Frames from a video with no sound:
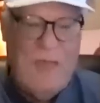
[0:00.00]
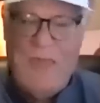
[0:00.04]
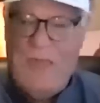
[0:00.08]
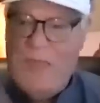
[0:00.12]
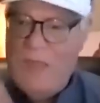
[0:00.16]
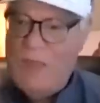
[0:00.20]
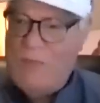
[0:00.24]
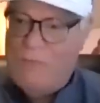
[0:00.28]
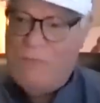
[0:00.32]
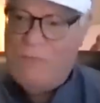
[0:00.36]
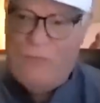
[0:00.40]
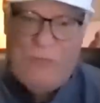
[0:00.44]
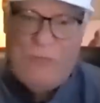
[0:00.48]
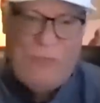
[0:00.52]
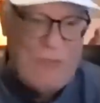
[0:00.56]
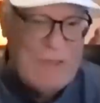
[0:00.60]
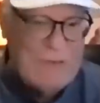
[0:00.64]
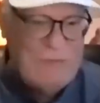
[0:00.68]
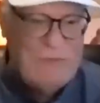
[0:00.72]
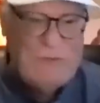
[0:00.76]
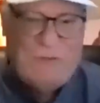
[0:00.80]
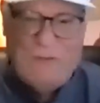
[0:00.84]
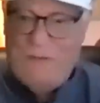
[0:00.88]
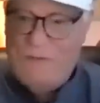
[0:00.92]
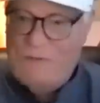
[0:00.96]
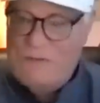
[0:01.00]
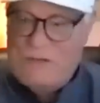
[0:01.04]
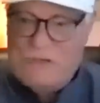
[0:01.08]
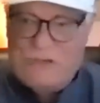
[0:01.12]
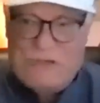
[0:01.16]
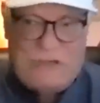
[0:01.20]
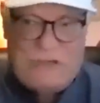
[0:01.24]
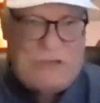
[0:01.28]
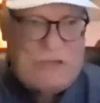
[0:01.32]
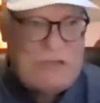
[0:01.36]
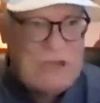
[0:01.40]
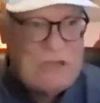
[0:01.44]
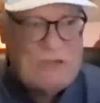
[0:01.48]
If this
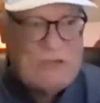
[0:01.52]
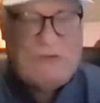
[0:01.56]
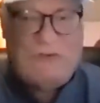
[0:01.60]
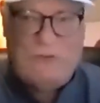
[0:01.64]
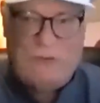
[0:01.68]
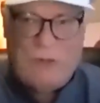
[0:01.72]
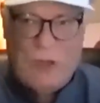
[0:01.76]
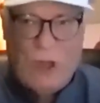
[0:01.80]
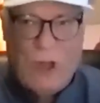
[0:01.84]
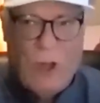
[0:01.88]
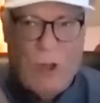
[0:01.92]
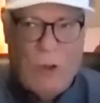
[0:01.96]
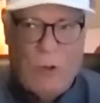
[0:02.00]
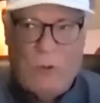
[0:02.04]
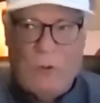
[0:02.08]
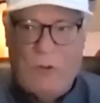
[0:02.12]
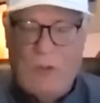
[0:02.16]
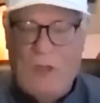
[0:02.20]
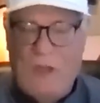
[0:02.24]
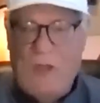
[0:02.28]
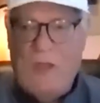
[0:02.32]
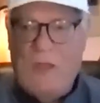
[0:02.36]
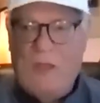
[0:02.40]
shit show